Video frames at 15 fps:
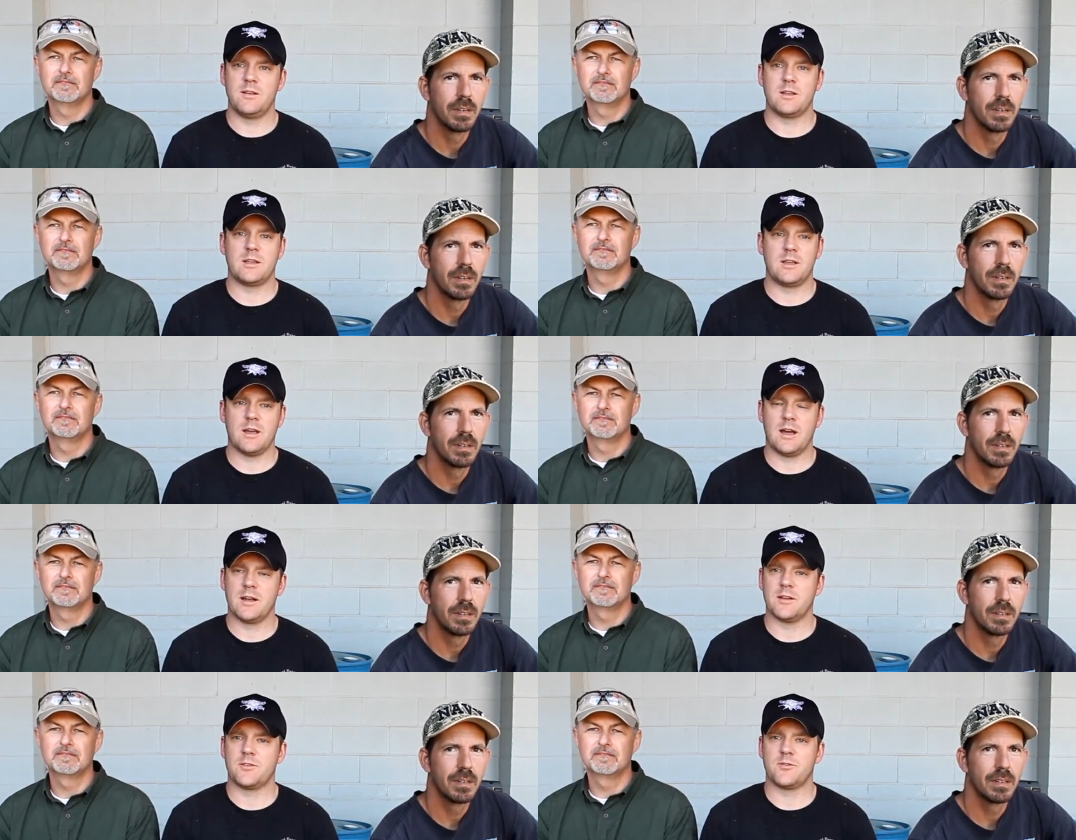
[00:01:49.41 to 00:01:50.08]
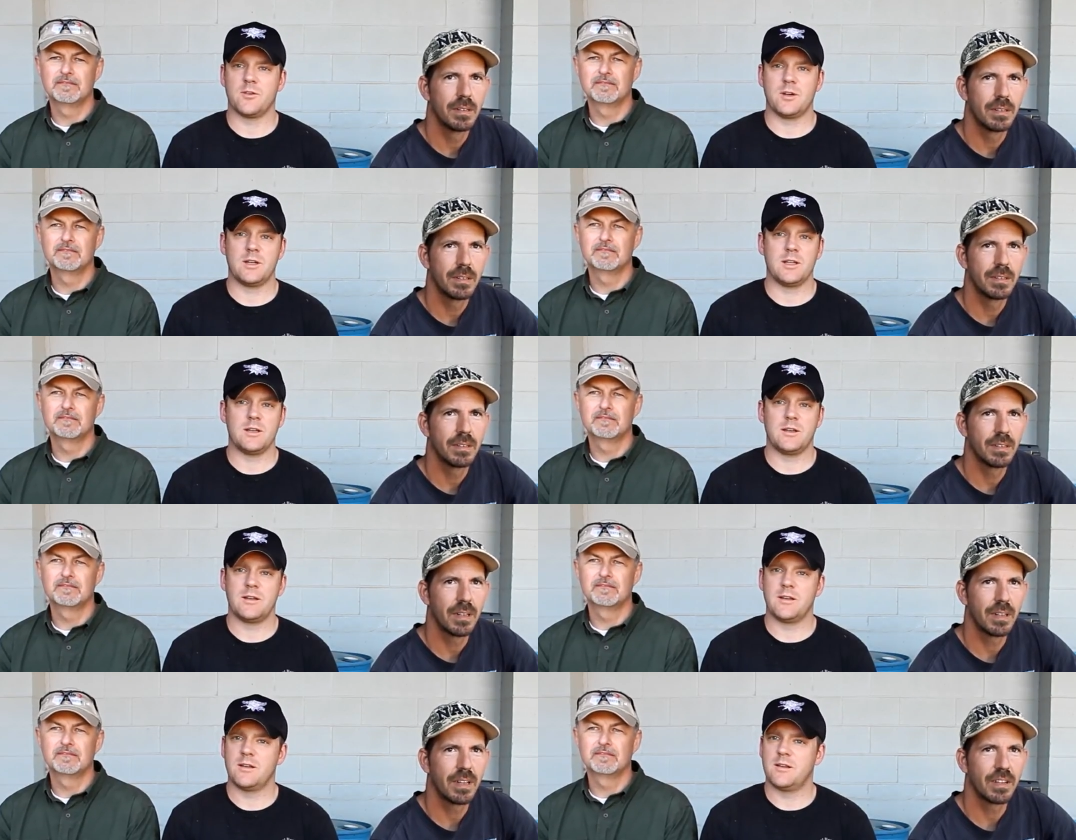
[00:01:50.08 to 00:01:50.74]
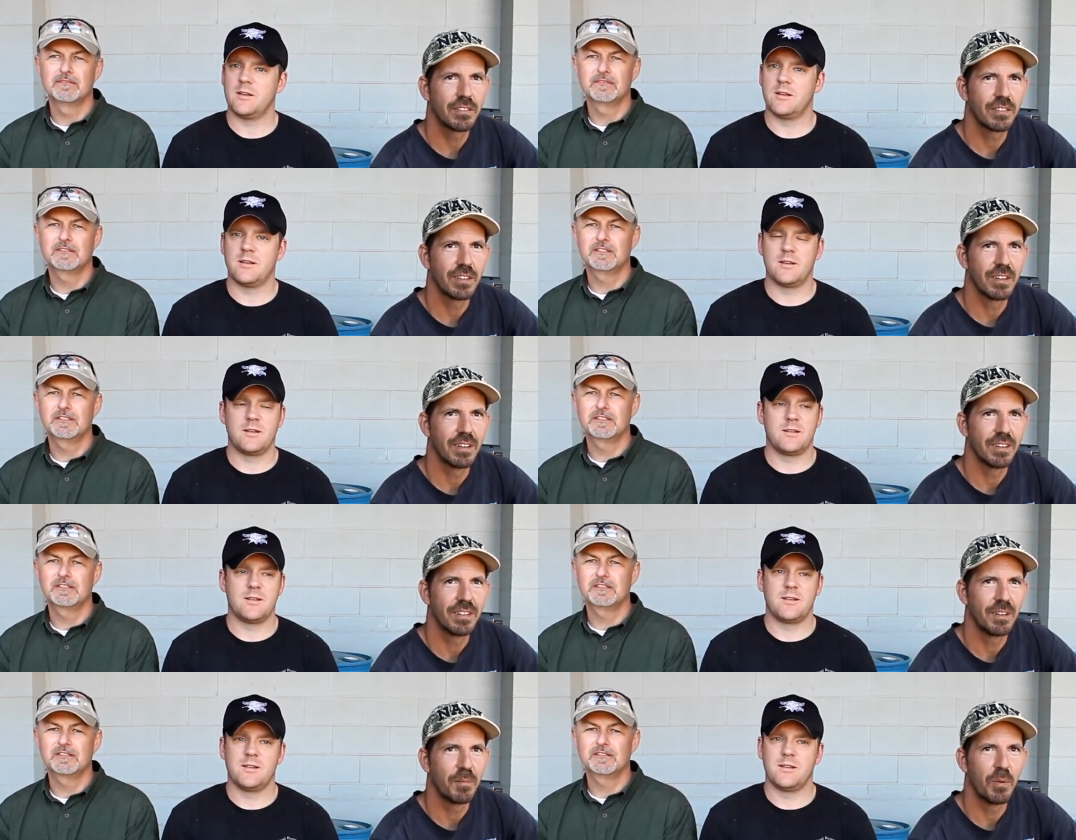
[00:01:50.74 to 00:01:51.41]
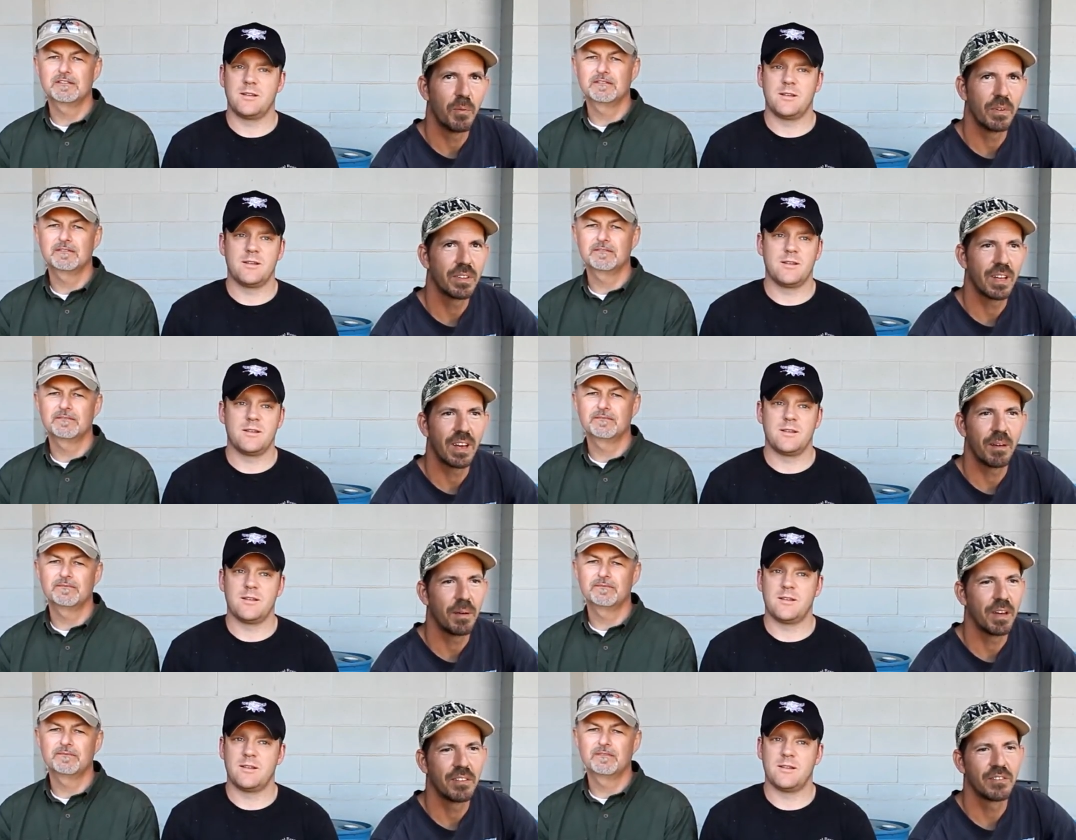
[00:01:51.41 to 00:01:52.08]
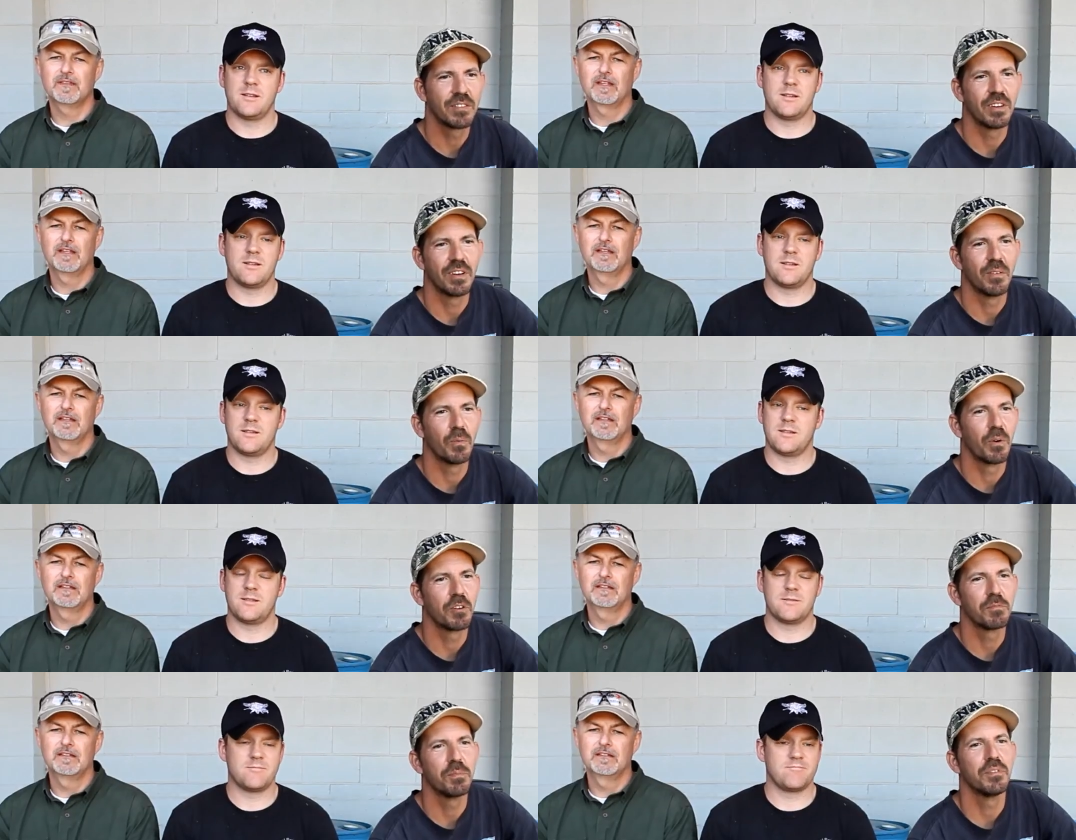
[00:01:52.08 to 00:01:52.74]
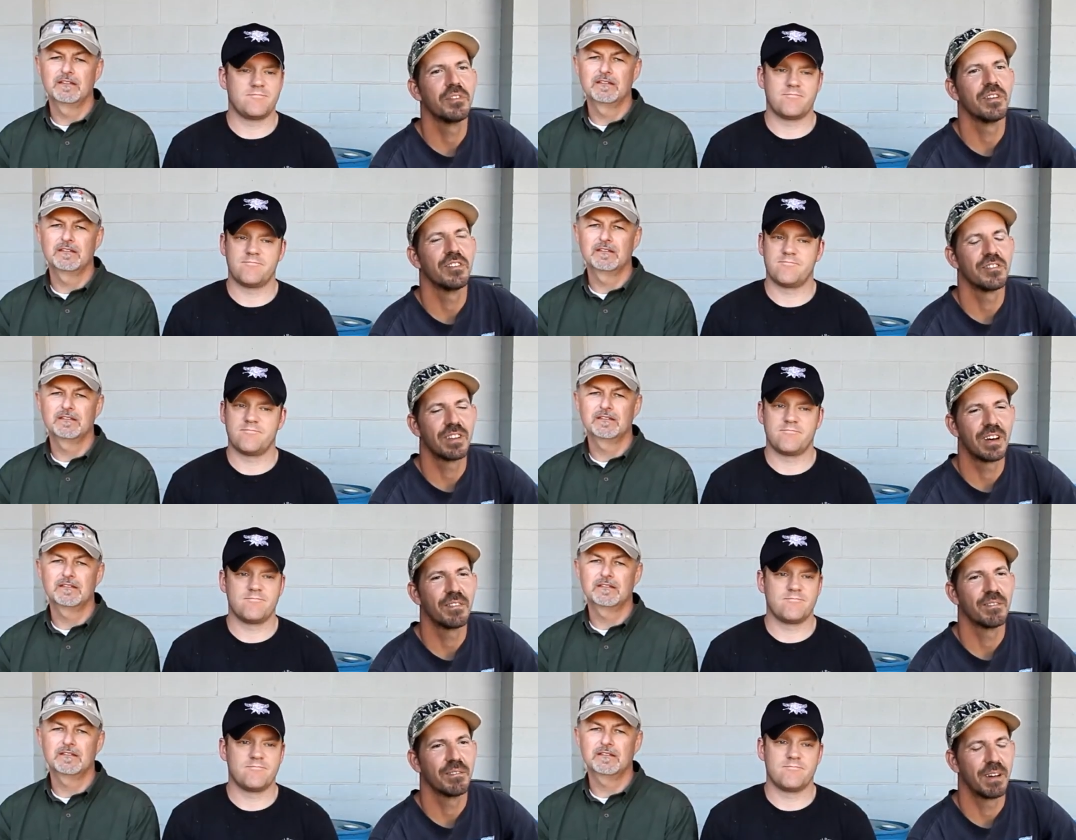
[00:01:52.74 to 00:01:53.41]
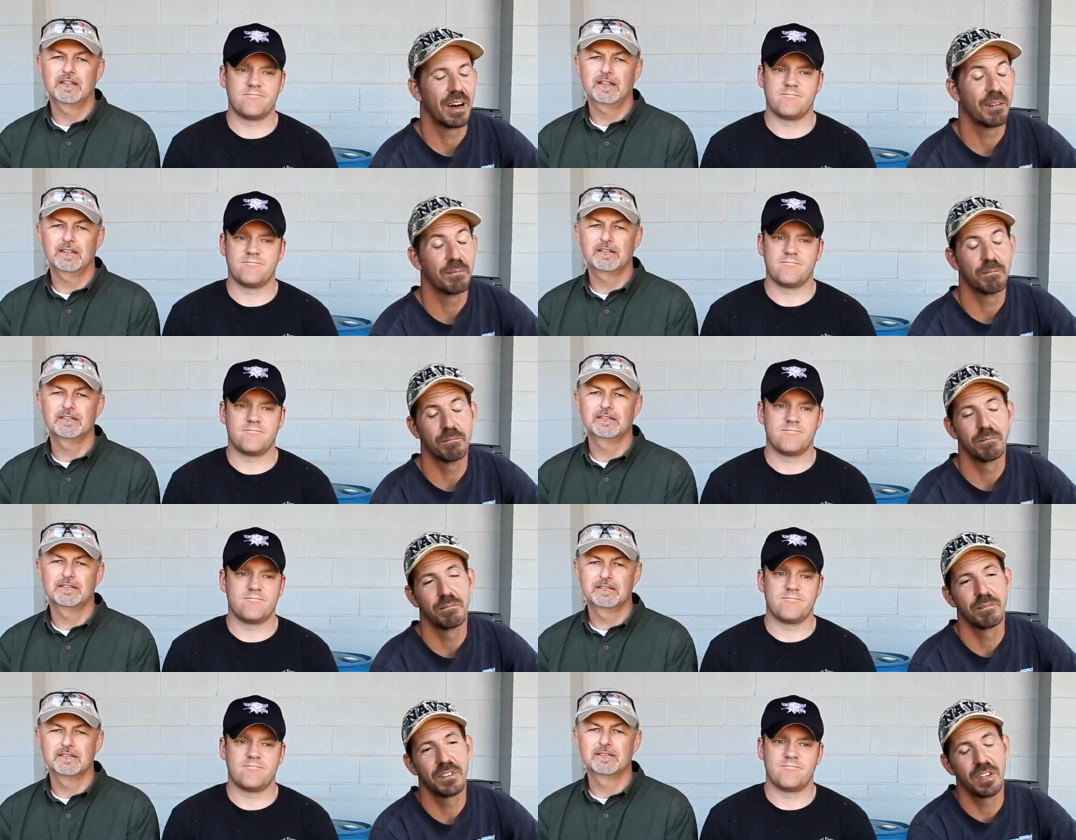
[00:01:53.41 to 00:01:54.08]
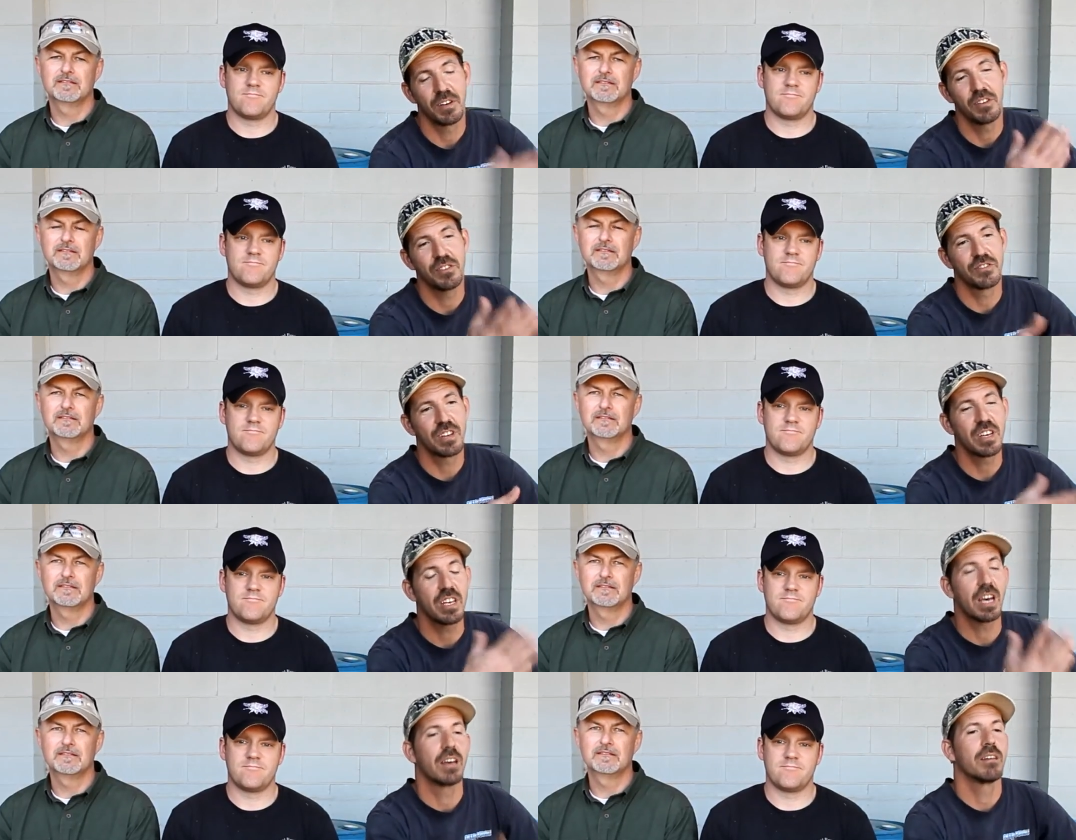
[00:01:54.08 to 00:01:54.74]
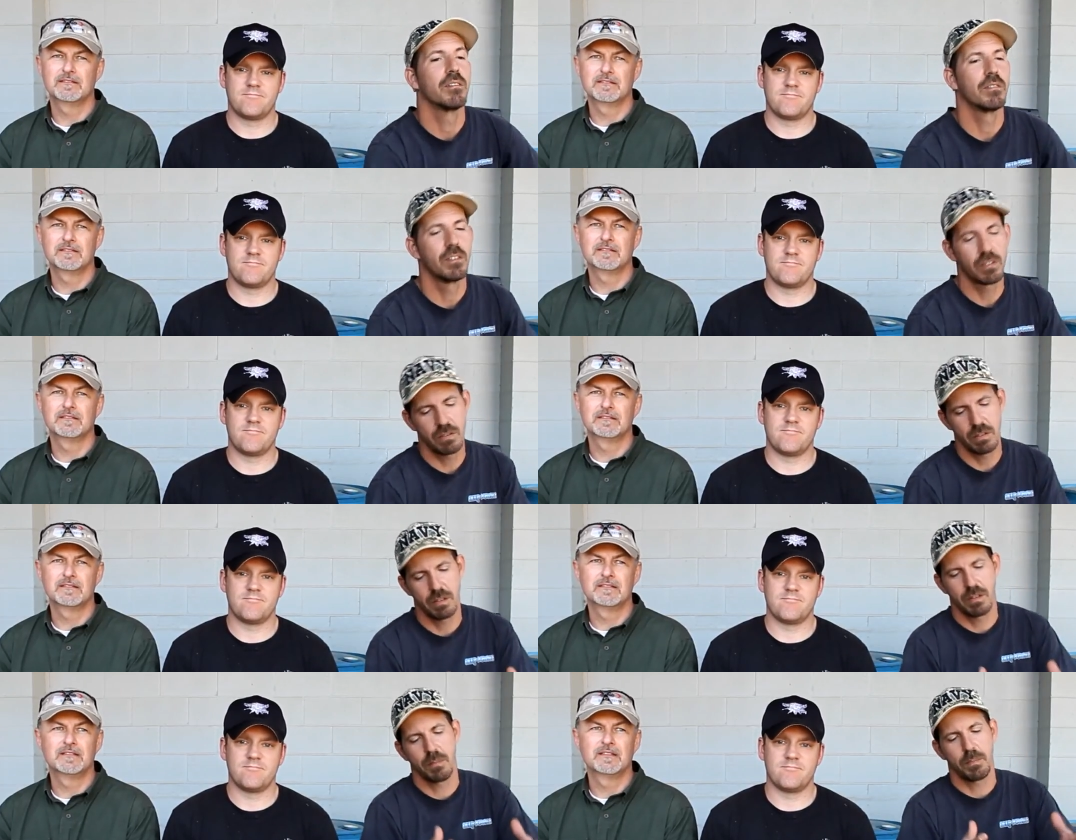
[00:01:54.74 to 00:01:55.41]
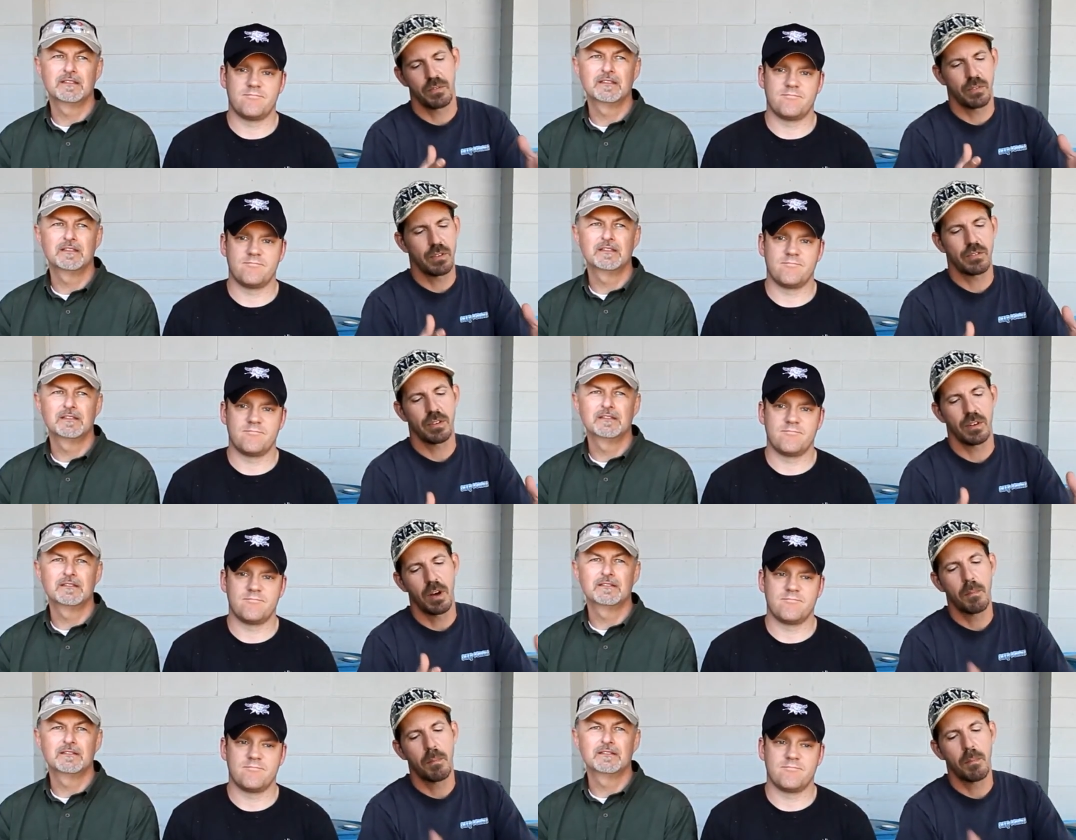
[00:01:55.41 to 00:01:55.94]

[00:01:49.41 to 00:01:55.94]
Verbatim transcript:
Speaker 1: You gotta
Speaker 2: train it. That's the number one thing. I mean, that's the worst position. I, I, you know, you say yeah, this is the position